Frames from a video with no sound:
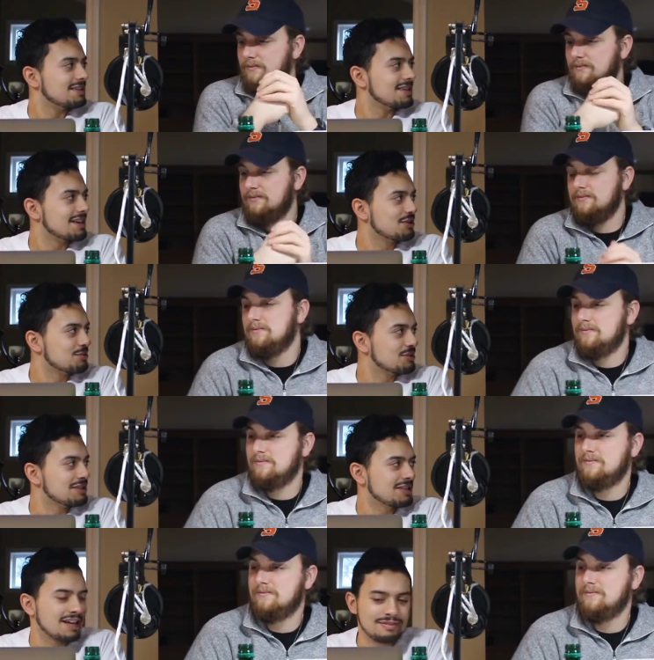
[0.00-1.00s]
Speaker 1: Dan Gilbert
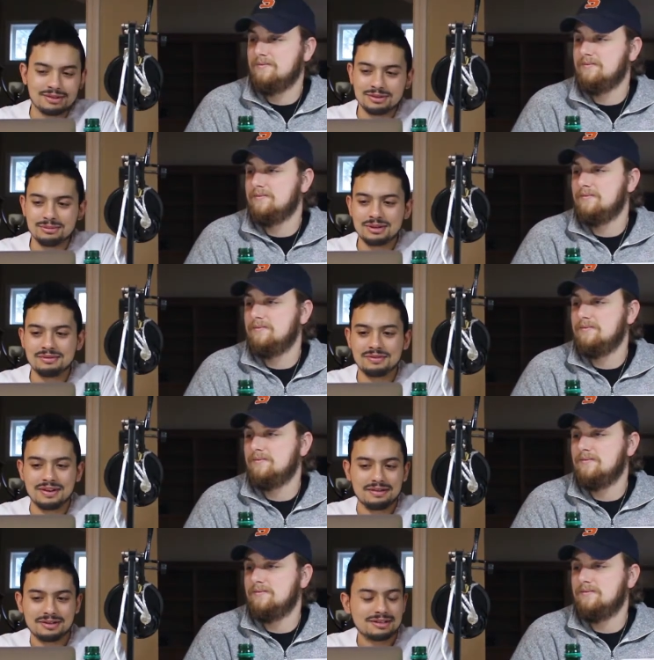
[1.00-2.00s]
seems to have a little bit of a
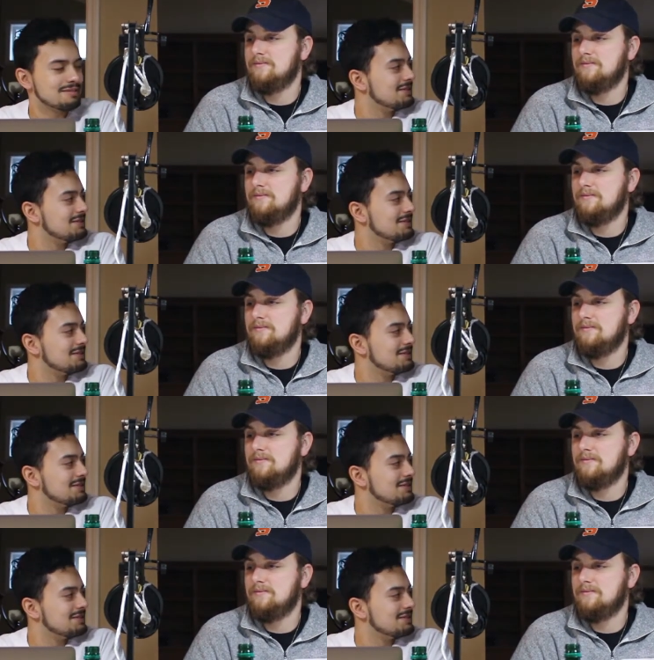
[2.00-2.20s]
favorite.